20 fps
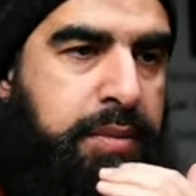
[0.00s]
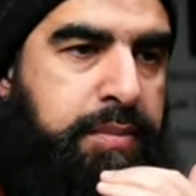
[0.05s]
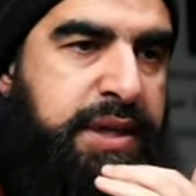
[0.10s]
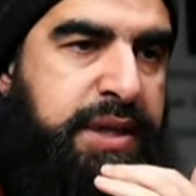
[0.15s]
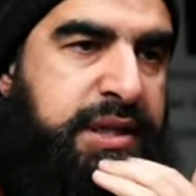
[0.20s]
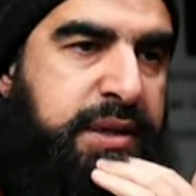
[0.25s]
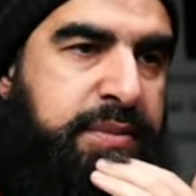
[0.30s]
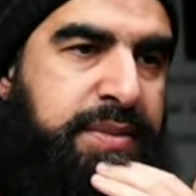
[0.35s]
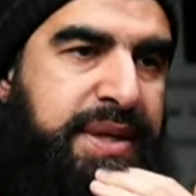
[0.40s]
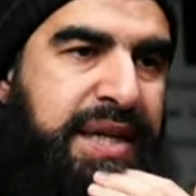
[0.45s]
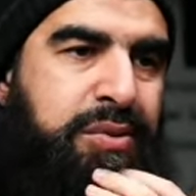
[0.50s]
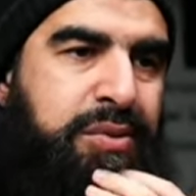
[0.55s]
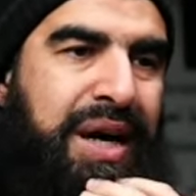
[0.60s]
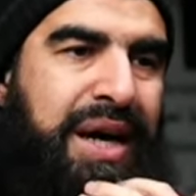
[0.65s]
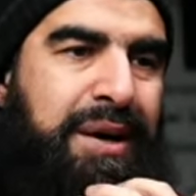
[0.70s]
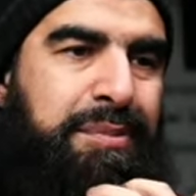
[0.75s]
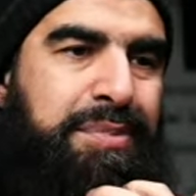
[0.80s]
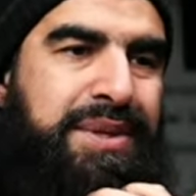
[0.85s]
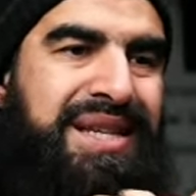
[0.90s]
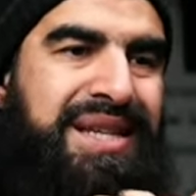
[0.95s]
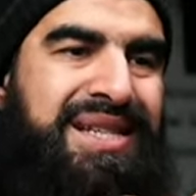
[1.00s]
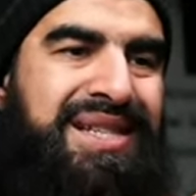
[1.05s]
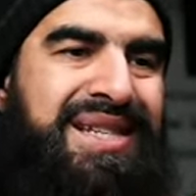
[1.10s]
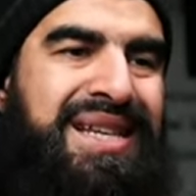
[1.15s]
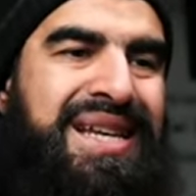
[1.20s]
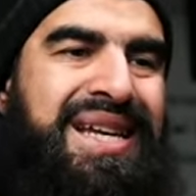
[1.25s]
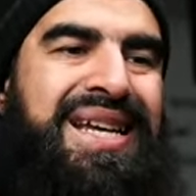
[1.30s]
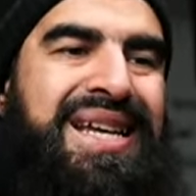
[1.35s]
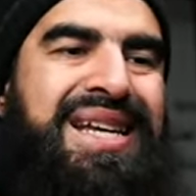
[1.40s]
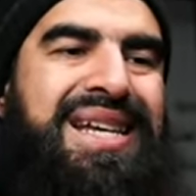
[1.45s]
But sometimes what happens
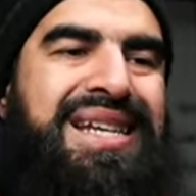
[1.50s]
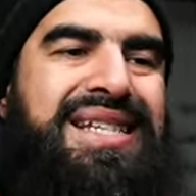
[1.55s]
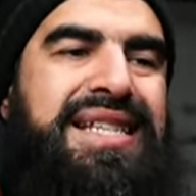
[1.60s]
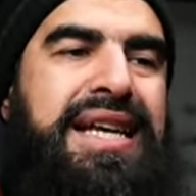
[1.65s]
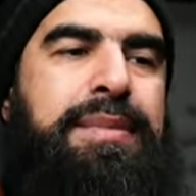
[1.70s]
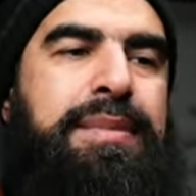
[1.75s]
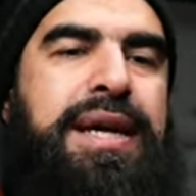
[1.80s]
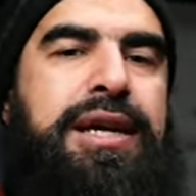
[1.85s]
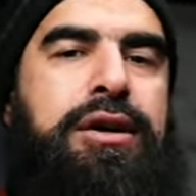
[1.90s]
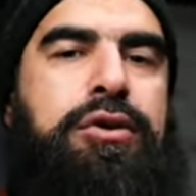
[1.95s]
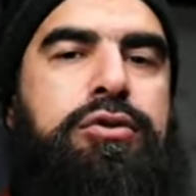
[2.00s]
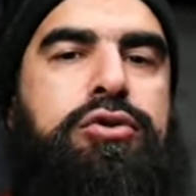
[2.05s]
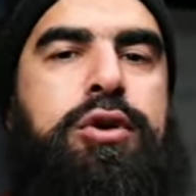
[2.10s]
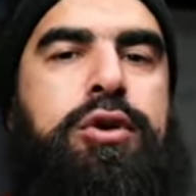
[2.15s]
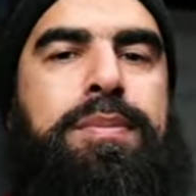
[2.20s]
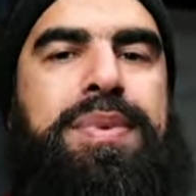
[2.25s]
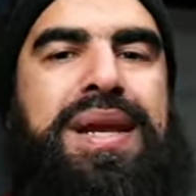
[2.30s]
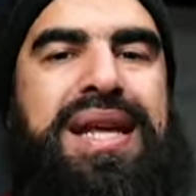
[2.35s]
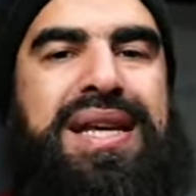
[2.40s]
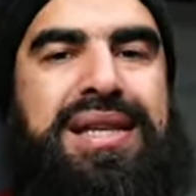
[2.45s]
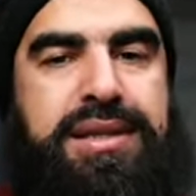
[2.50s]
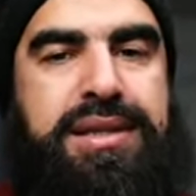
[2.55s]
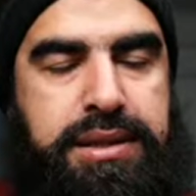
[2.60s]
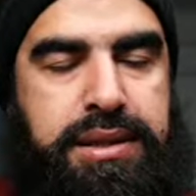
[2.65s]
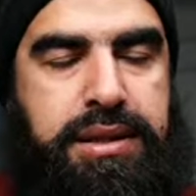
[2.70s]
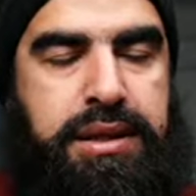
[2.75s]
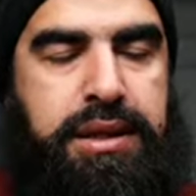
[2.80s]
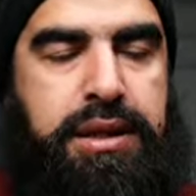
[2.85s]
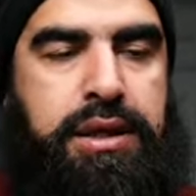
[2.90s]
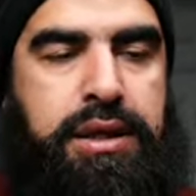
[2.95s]
is, is that I might go to a
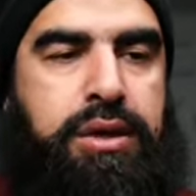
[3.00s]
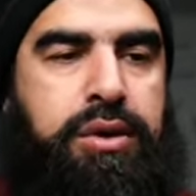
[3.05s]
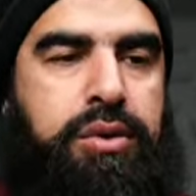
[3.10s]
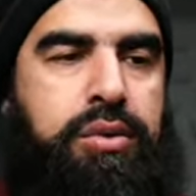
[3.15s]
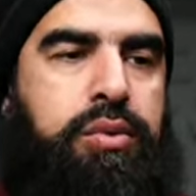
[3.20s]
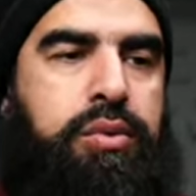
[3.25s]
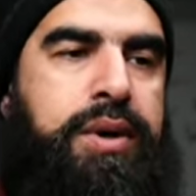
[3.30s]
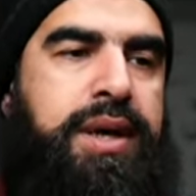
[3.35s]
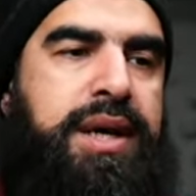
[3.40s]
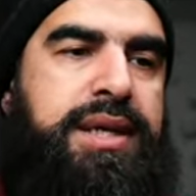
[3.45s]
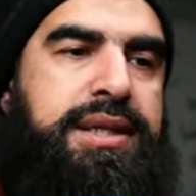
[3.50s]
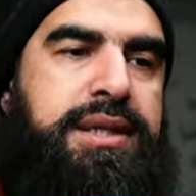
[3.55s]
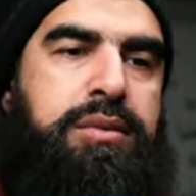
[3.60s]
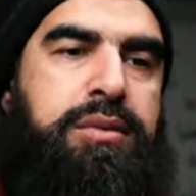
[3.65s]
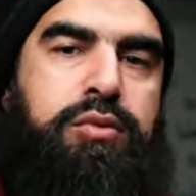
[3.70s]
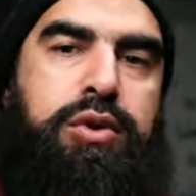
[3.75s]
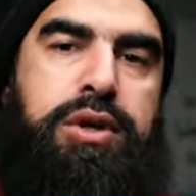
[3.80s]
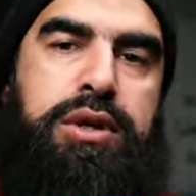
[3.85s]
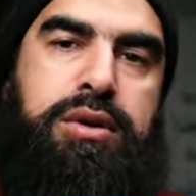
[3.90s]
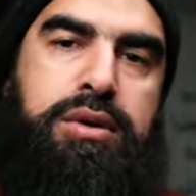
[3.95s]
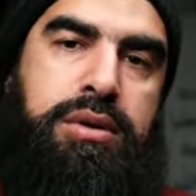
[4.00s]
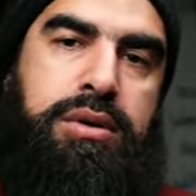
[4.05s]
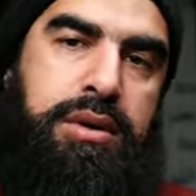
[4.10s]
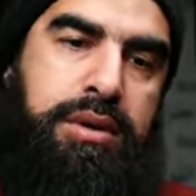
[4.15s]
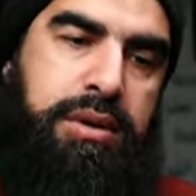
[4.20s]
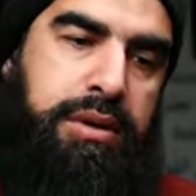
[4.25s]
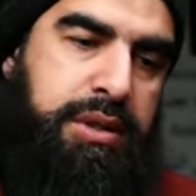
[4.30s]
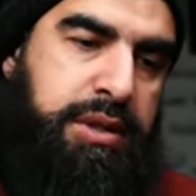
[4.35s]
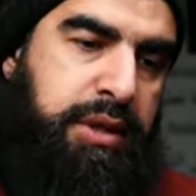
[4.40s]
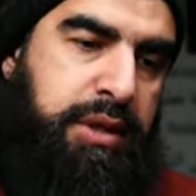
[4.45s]
place where someone
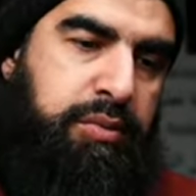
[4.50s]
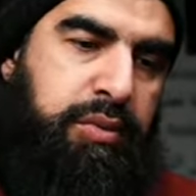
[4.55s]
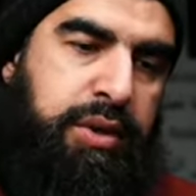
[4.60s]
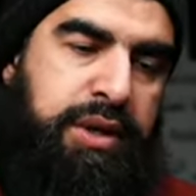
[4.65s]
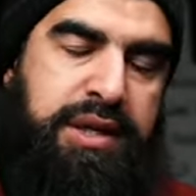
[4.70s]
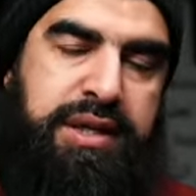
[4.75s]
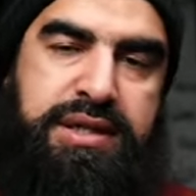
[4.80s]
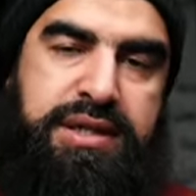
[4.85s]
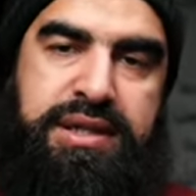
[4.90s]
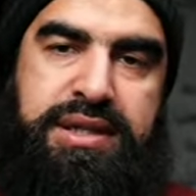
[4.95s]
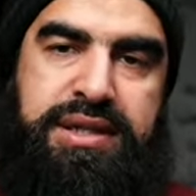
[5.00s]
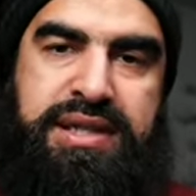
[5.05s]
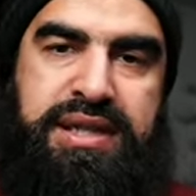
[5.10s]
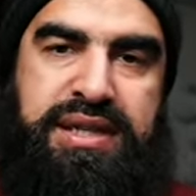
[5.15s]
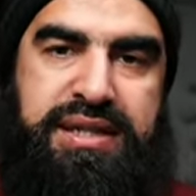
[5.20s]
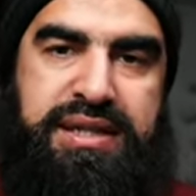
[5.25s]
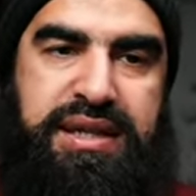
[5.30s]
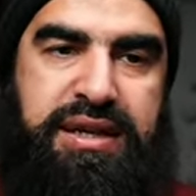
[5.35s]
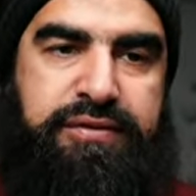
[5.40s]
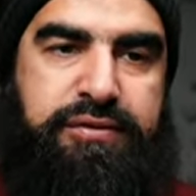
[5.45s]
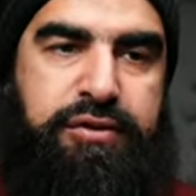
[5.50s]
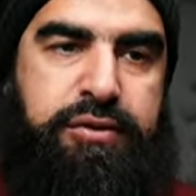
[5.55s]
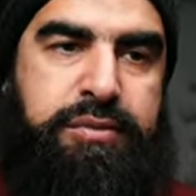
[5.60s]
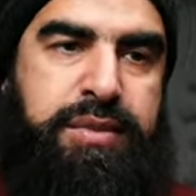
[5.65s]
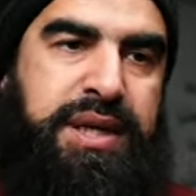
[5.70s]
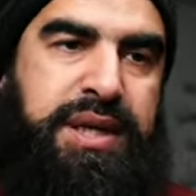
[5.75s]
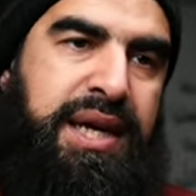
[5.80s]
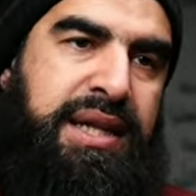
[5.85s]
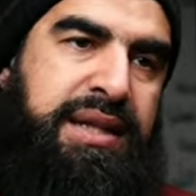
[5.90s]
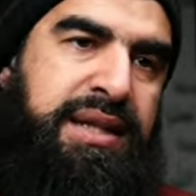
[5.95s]
someone did, dinner for
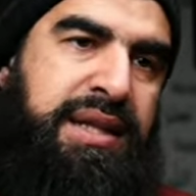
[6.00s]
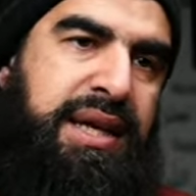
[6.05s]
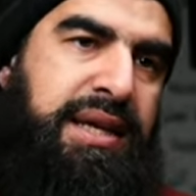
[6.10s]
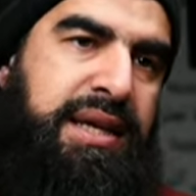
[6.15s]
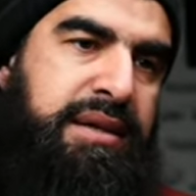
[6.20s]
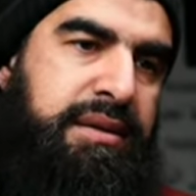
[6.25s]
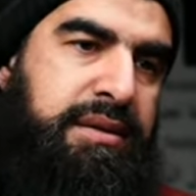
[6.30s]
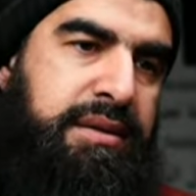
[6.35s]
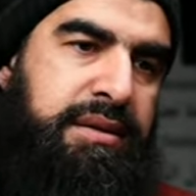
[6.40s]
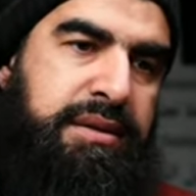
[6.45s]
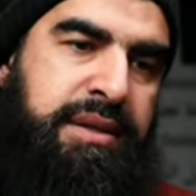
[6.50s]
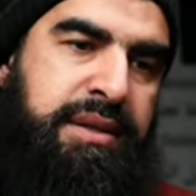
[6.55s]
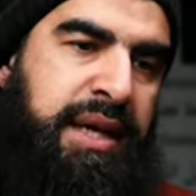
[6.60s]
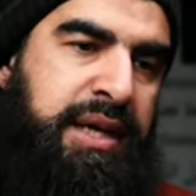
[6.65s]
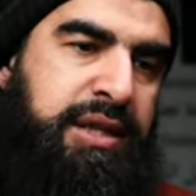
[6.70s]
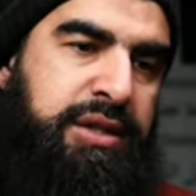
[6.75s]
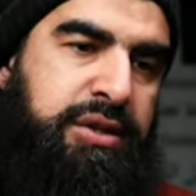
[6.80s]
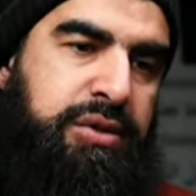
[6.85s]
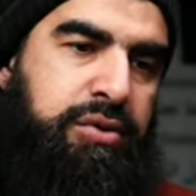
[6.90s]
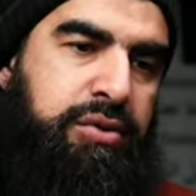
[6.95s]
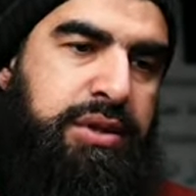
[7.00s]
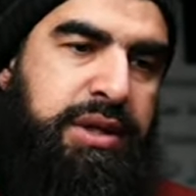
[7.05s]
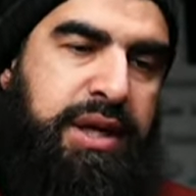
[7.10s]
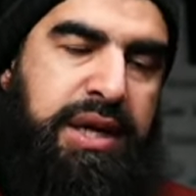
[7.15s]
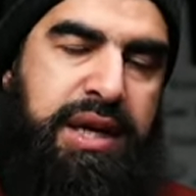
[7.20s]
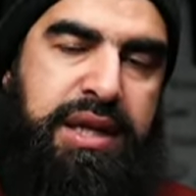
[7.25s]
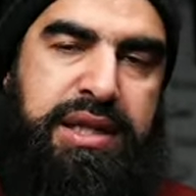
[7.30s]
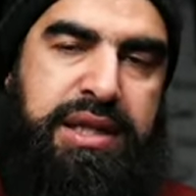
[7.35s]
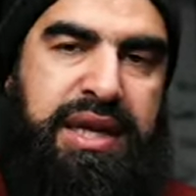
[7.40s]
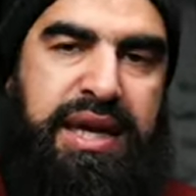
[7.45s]
me and they they
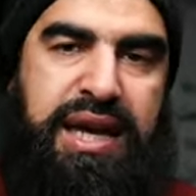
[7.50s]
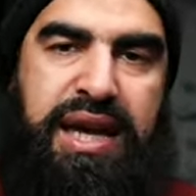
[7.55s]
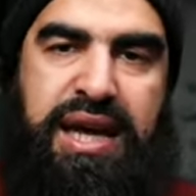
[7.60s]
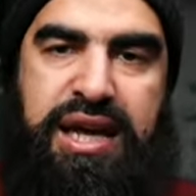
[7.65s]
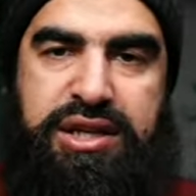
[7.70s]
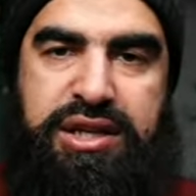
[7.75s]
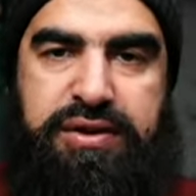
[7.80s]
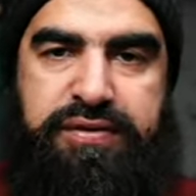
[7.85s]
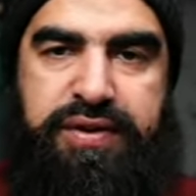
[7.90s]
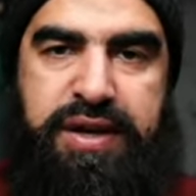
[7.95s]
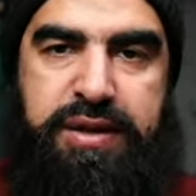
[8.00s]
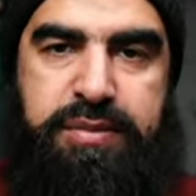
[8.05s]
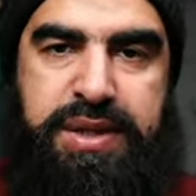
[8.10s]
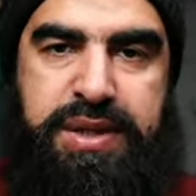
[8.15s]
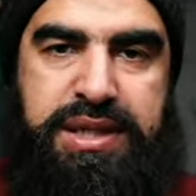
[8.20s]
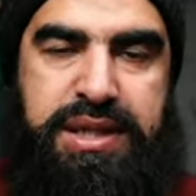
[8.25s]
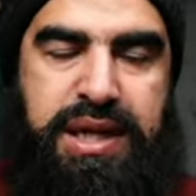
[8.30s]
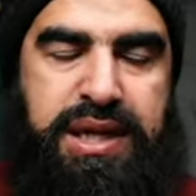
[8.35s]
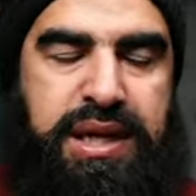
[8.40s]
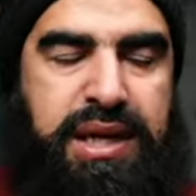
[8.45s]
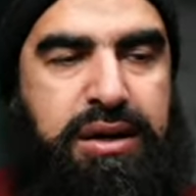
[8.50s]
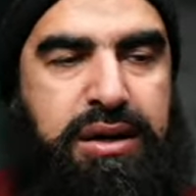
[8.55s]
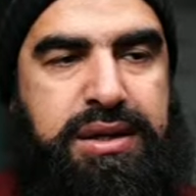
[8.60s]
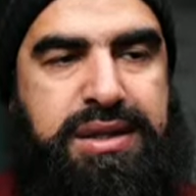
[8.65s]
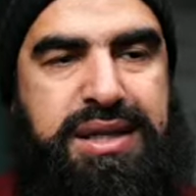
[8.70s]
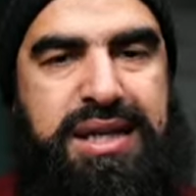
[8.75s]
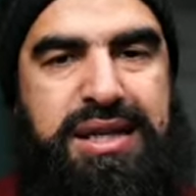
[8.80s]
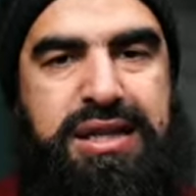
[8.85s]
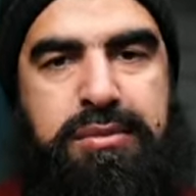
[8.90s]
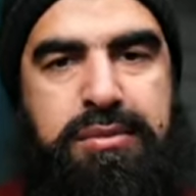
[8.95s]
slaughter they get HFA meat and I
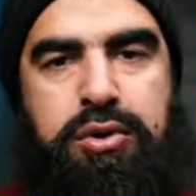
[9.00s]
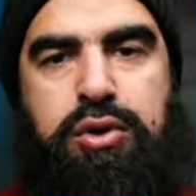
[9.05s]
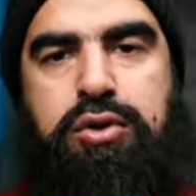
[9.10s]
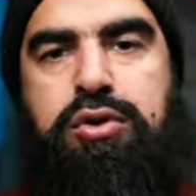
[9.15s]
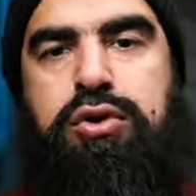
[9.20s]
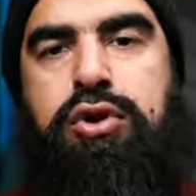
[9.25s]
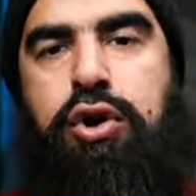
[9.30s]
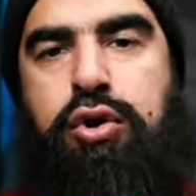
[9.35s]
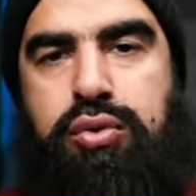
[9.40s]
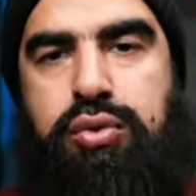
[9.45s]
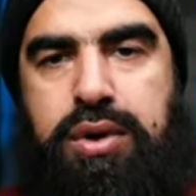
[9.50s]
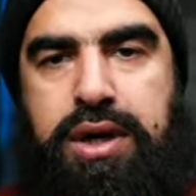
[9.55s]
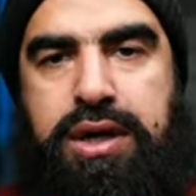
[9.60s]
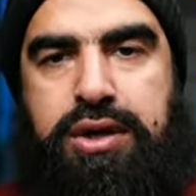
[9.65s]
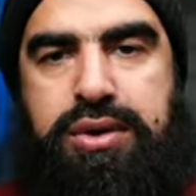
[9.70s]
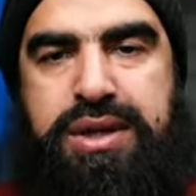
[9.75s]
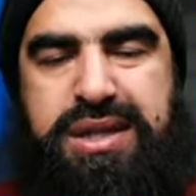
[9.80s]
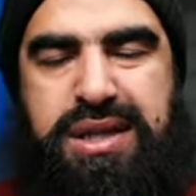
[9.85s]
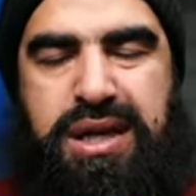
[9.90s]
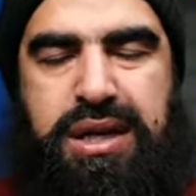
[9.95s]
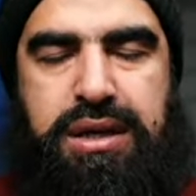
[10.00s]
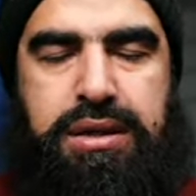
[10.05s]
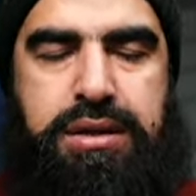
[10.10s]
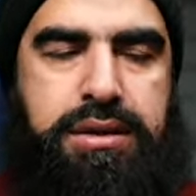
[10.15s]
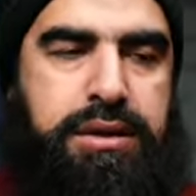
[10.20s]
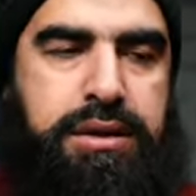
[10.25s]
can't say to them no, no I don't eat that.